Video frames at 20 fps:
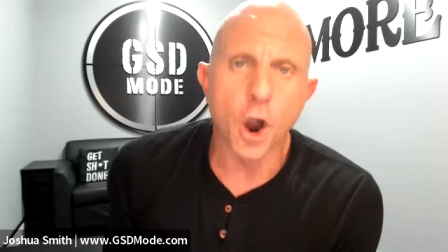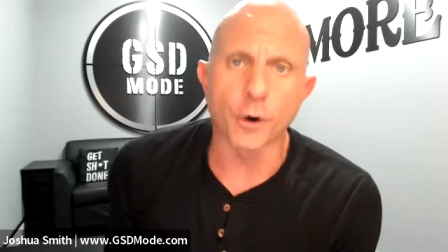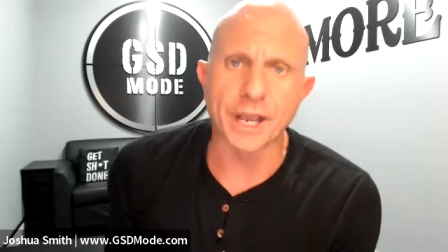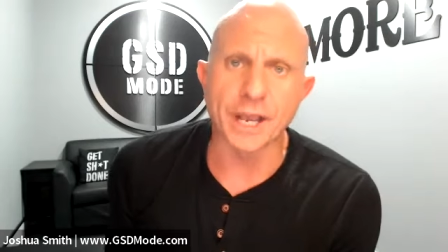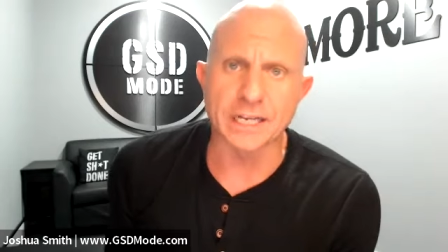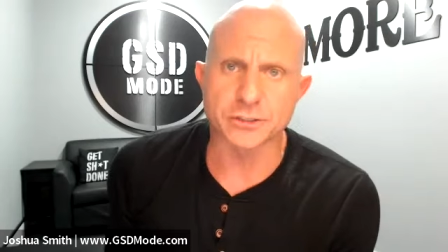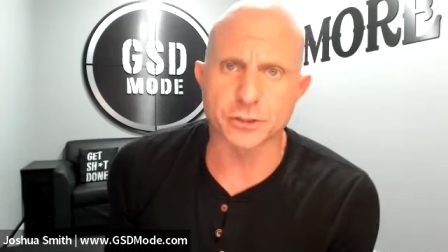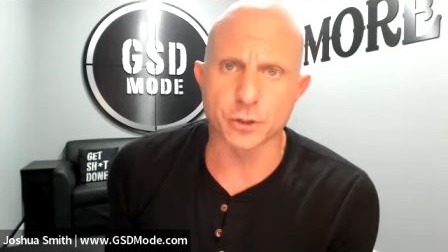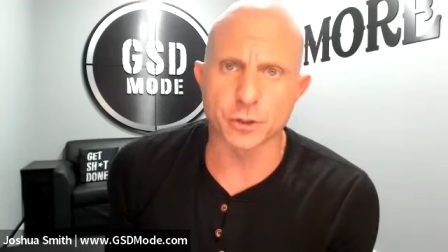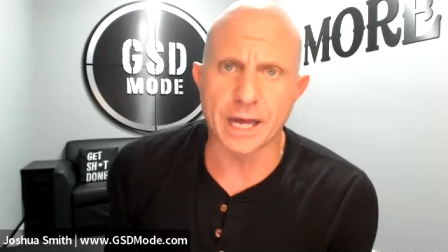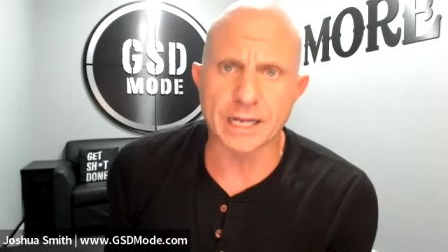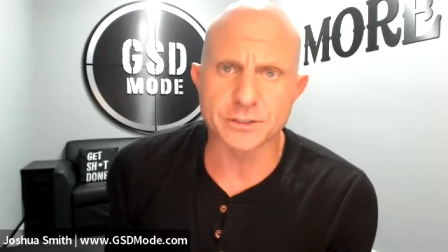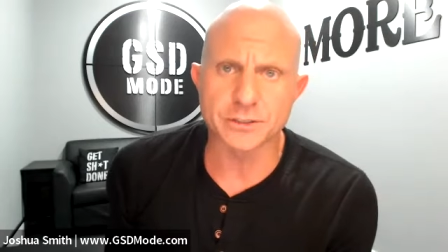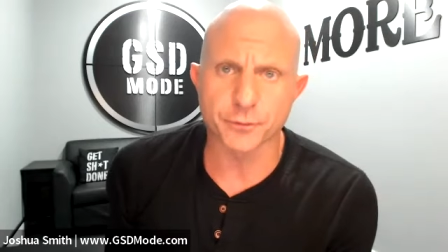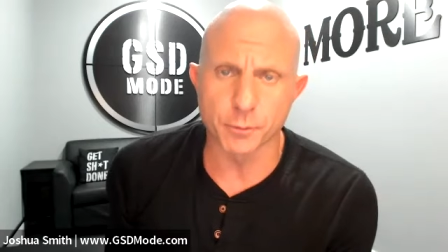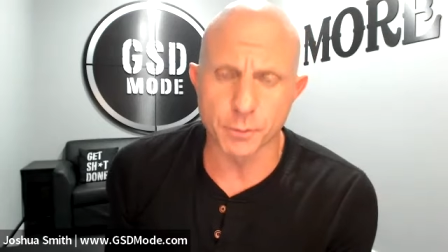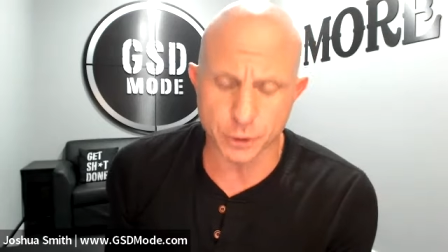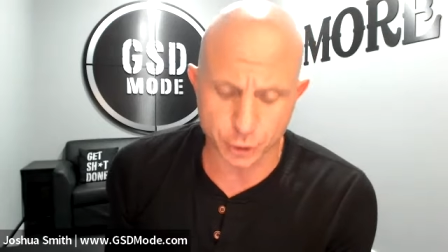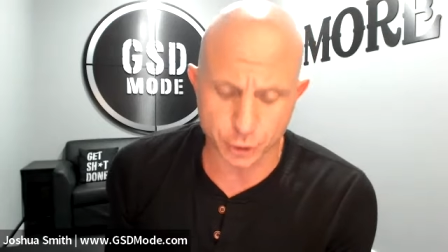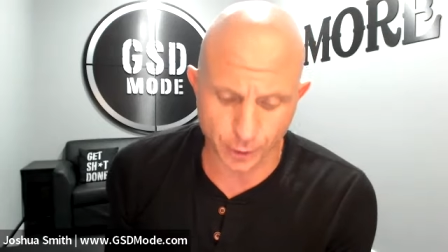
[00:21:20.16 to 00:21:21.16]
okay so that's
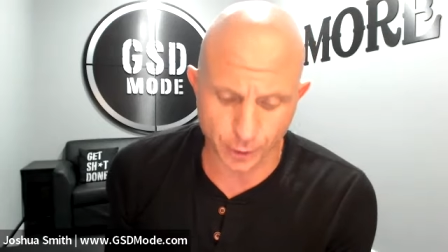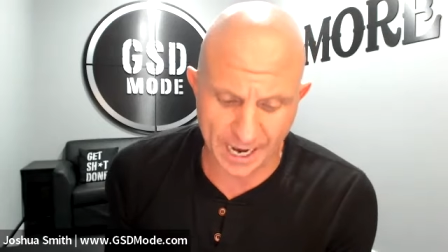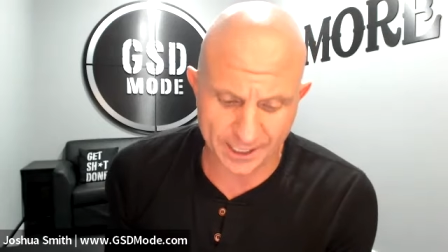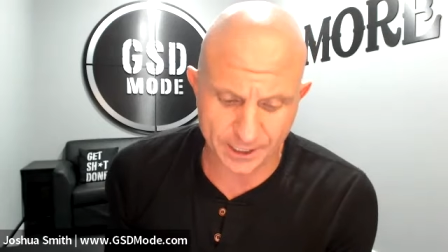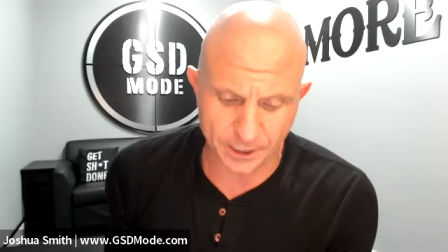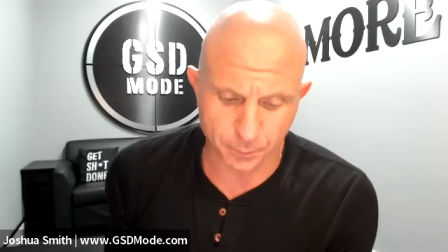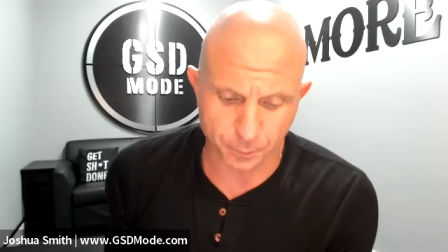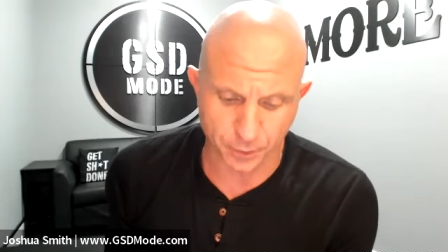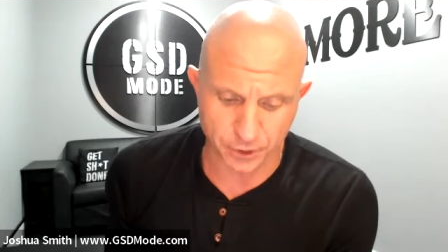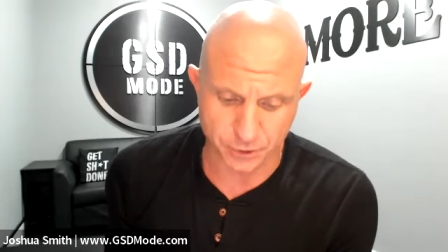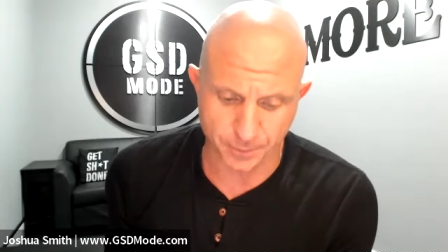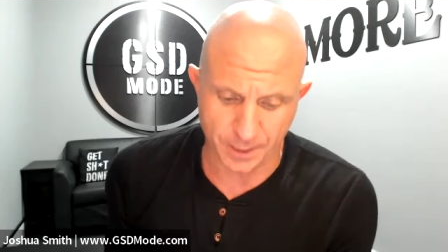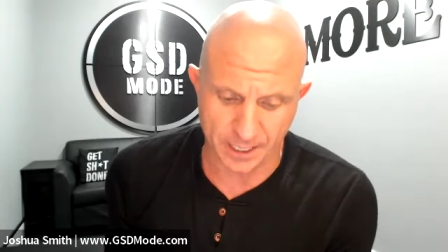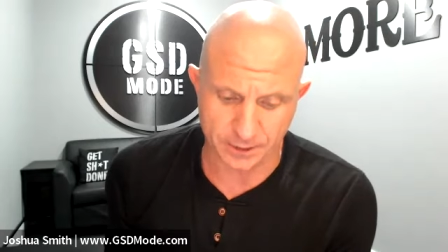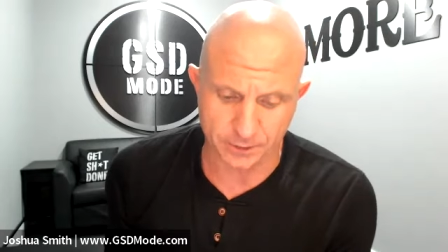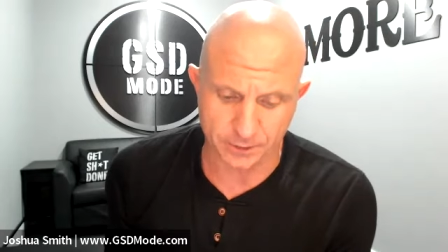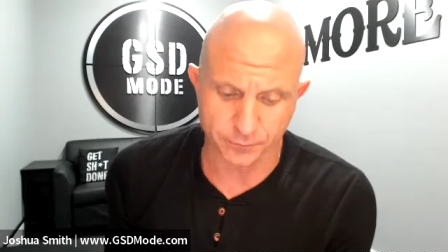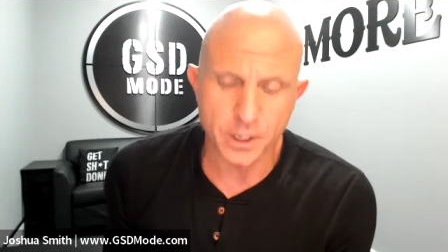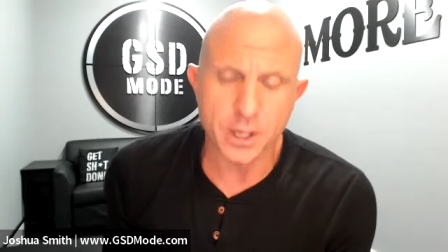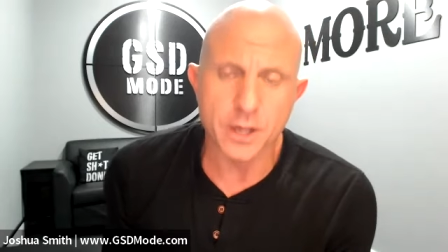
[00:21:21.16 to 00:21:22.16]
from a tracking
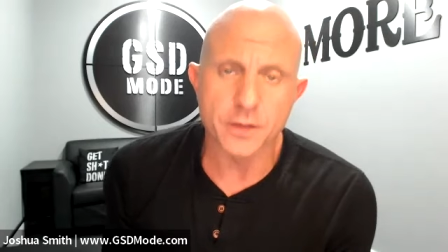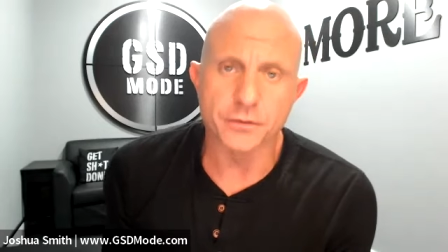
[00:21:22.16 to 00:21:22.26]
perspective